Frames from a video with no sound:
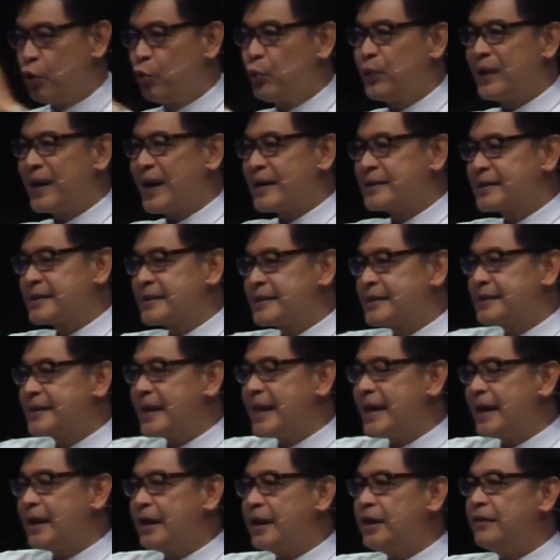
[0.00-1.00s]
we are
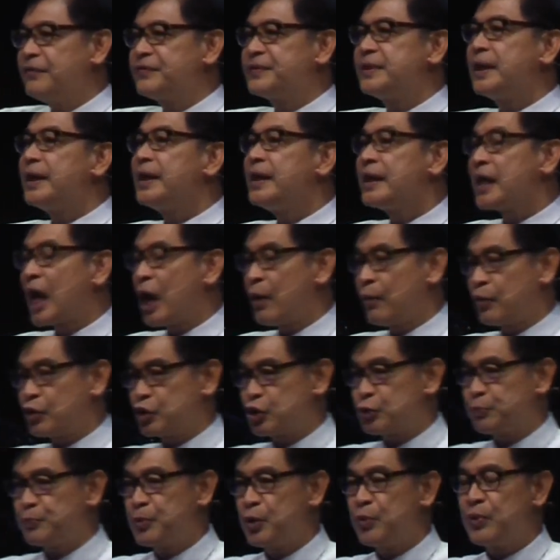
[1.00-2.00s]
saved in our
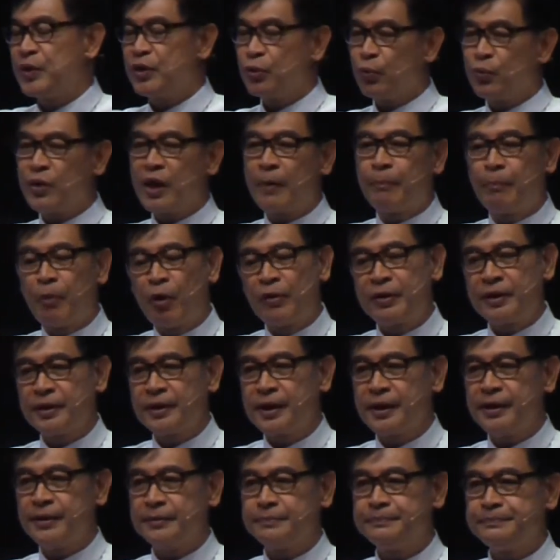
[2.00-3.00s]
spirit. We are born
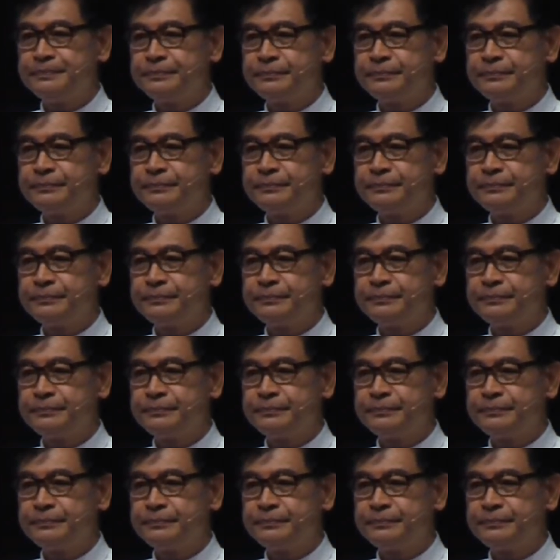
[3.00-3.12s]
again.